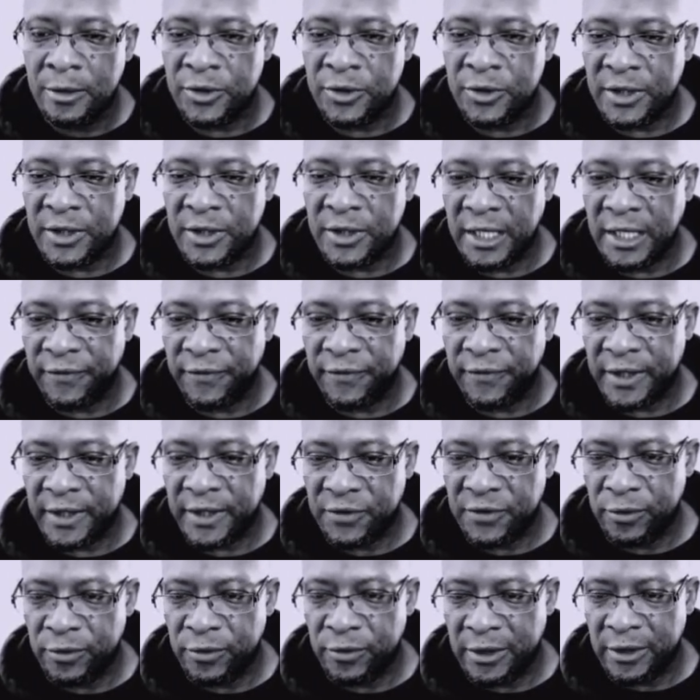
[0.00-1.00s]
Just keep
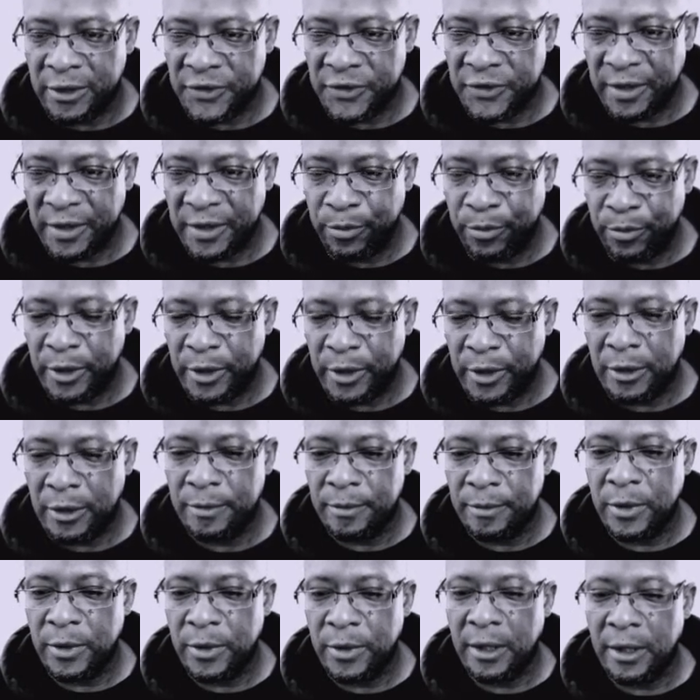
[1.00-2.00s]
things real
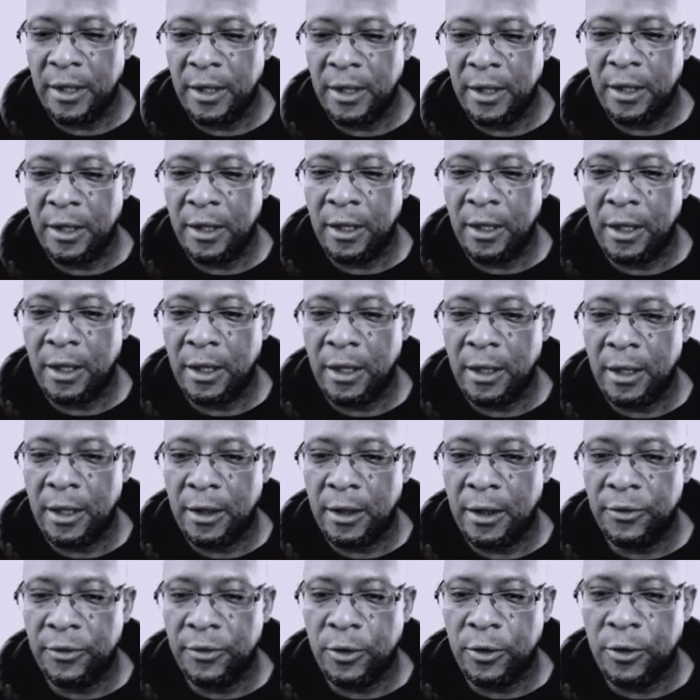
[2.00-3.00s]
simple.
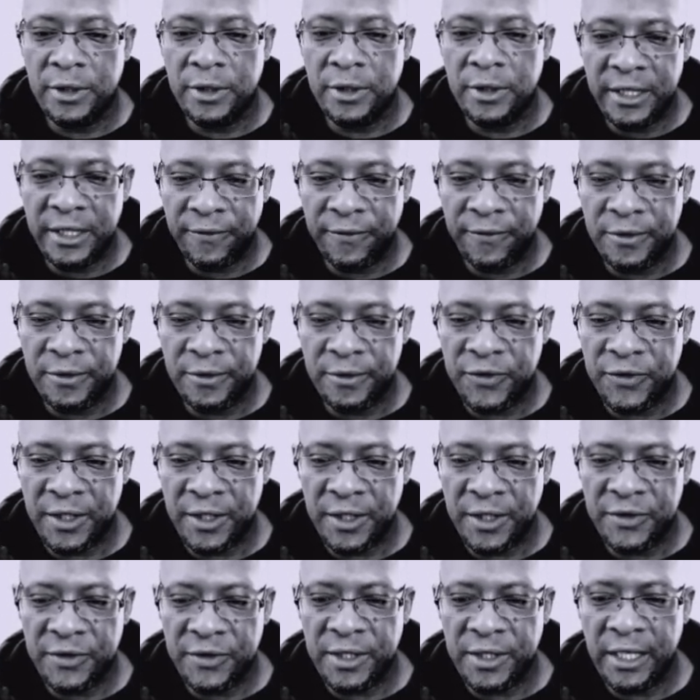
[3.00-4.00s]
Only difference
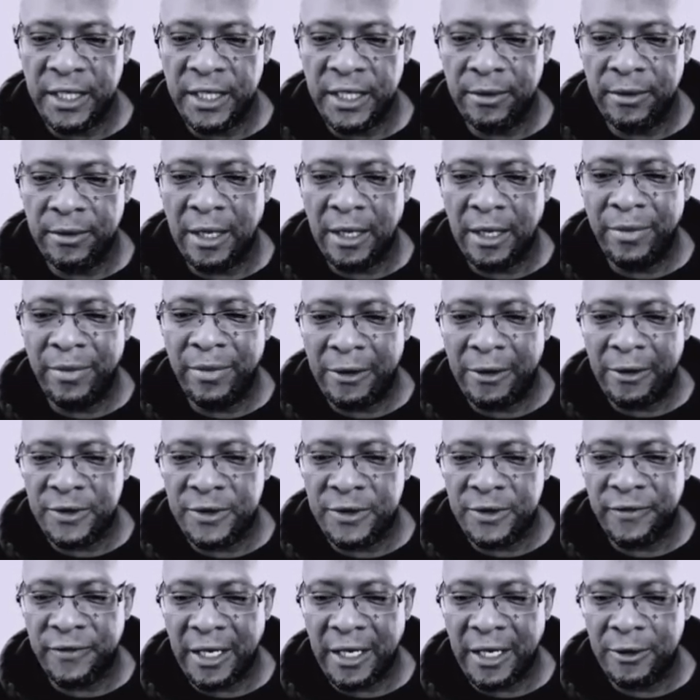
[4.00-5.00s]
is the amount
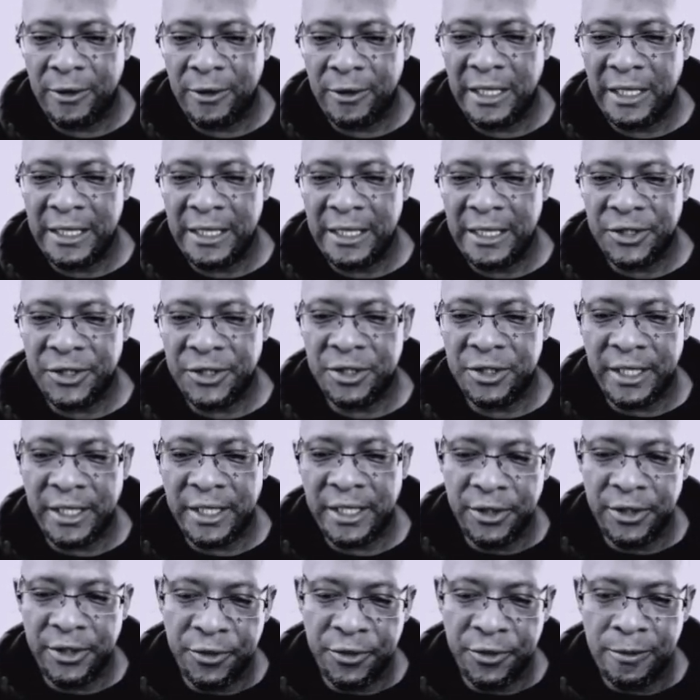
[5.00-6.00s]
of calculation
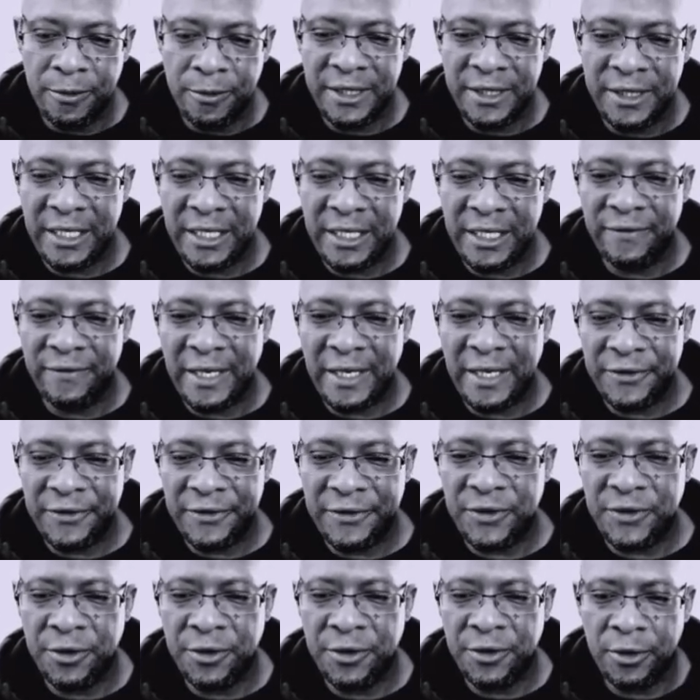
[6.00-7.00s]
that you do in the
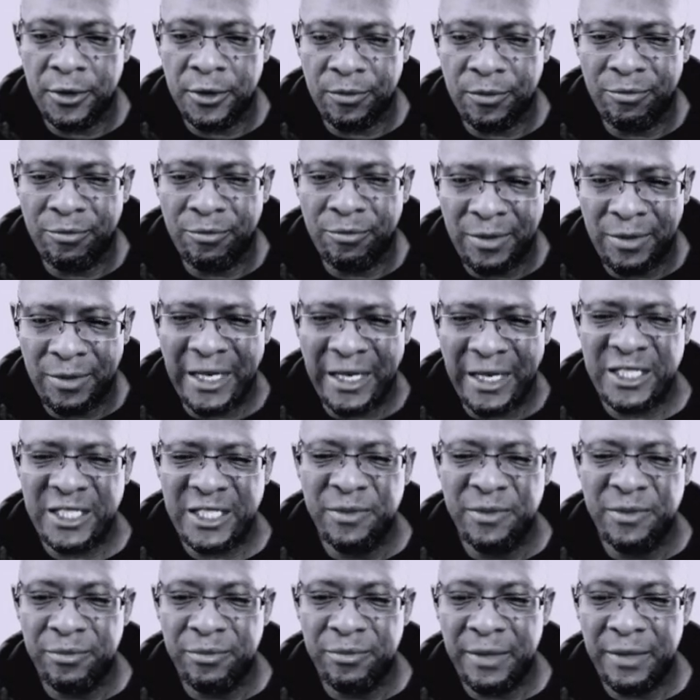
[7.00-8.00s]
advanced, you know,
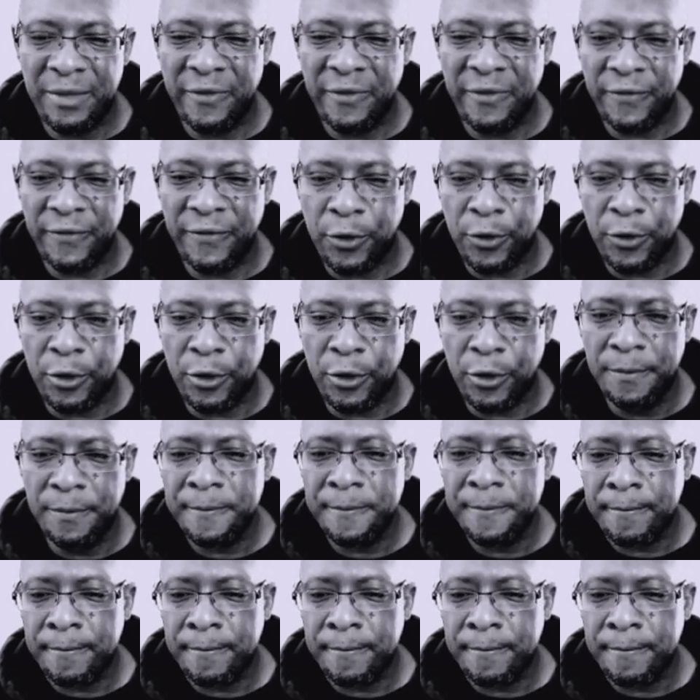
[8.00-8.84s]
maximum maybe four.